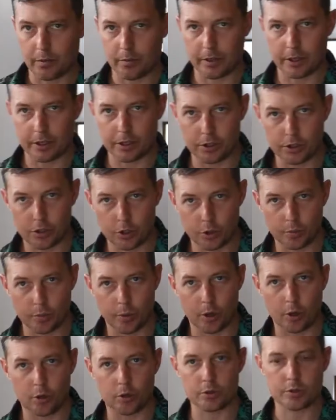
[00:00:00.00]
don't want to do two
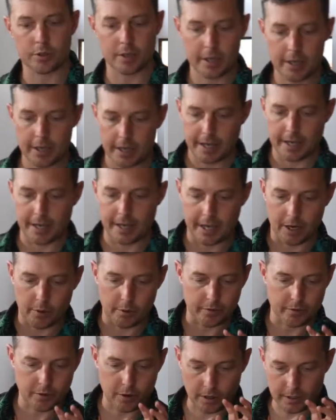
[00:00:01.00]
bowls.
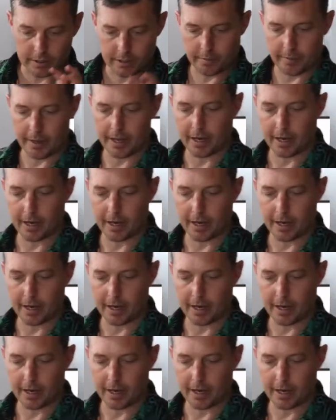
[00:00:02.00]
We've got some